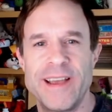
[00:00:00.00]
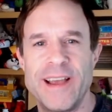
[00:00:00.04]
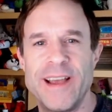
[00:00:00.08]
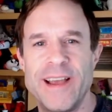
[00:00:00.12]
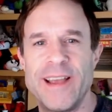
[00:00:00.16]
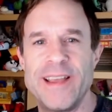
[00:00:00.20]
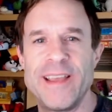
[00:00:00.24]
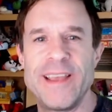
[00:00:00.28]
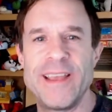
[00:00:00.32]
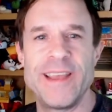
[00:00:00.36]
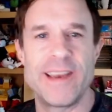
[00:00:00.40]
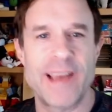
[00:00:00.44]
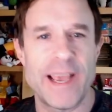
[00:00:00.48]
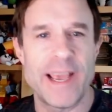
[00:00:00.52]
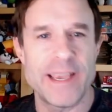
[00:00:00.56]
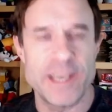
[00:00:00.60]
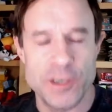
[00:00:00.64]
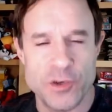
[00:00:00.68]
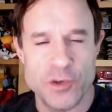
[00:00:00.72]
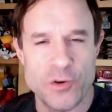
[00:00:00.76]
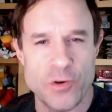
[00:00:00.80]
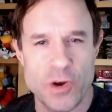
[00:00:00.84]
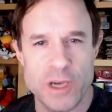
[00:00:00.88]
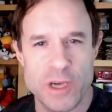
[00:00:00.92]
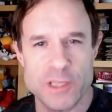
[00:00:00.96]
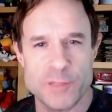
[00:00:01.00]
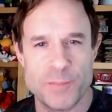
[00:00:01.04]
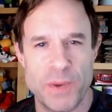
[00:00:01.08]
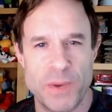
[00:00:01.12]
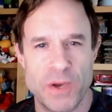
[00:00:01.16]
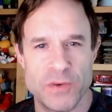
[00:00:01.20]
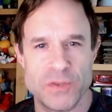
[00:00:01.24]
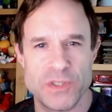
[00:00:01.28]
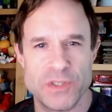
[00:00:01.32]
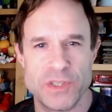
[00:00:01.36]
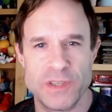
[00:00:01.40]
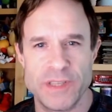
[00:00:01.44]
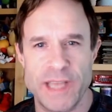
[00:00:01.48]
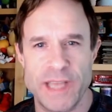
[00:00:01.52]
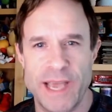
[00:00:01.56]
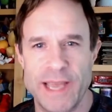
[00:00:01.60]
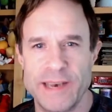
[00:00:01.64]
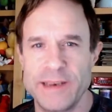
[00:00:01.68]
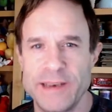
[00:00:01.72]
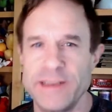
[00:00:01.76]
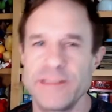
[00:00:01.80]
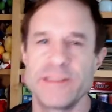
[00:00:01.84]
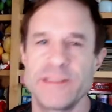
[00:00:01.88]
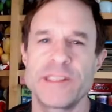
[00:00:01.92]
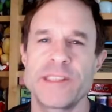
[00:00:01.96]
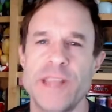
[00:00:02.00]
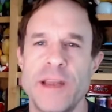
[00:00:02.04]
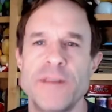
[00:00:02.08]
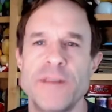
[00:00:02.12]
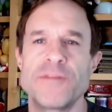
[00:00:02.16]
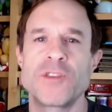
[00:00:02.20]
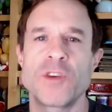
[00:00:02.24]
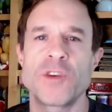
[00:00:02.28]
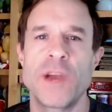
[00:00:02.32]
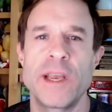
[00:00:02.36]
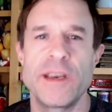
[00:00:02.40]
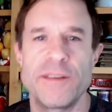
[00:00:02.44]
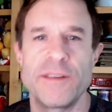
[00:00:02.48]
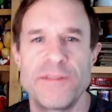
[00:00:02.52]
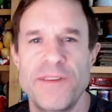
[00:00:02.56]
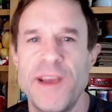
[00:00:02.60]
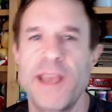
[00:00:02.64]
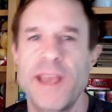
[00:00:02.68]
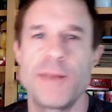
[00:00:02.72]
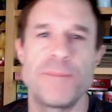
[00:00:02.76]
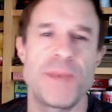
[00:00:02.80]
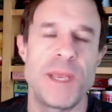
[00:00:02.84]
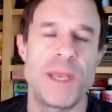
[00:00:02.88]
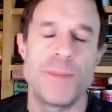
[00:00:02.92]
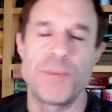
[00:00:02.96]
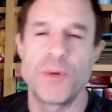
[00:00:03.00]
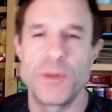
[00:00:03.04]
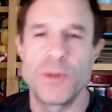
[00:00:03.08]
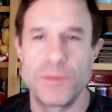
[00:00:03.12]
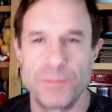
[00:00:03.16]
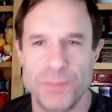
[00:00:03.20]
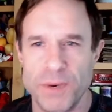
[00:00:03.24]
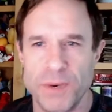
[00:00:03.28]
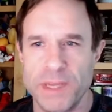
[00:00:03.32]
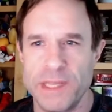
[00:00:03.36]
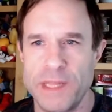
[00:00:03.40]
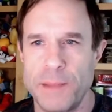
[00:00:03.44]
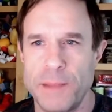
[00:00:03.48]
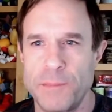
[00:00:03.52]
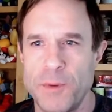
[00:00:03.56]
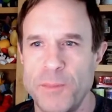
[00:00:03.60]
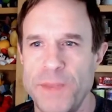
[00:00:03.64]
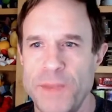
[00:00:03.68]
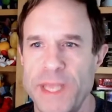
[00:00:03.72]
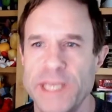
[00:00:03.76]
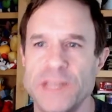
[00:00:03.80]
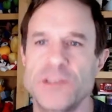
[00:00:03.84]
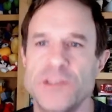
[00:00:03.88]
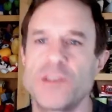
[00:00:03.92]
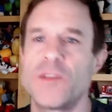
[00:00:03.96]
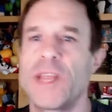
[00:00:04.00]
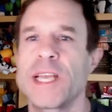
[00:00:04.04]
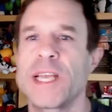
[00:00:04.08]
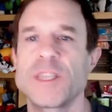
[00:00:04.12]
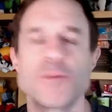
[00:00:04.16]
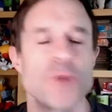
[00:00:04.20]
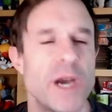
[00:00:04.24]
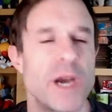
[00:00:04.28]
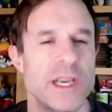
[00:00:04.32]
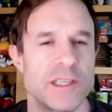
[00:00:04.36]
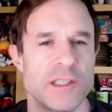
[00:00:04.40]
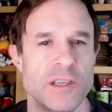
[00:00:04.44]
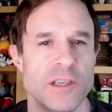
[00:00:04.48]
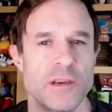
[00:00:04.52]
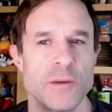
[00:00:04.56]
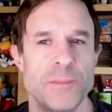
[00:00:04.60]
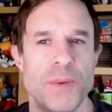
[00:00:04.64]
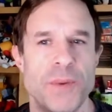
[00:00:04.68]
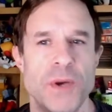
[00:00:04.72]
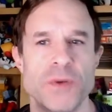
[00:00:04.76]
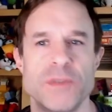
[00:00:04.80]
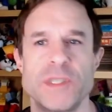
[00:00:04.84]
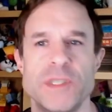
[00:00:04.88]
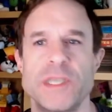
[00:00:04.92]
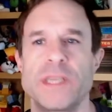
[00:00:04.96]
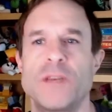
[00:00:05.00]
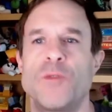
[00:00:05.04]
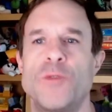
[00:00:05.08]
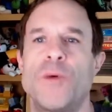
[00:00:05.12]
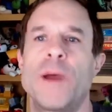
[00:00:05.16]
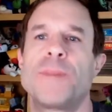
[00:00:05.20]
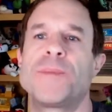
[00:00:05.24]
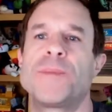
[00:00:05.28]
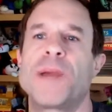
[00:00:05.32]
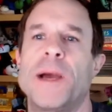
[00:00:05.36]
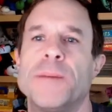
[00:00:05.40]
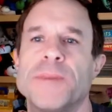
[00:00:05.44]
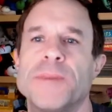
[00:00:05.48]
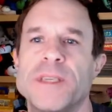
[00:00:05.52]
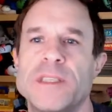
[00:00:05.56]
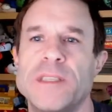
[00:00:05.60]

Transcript: Uh, and I could cross post to that instead of trying to find people and bring them to me. So that's why I started posting to webcomic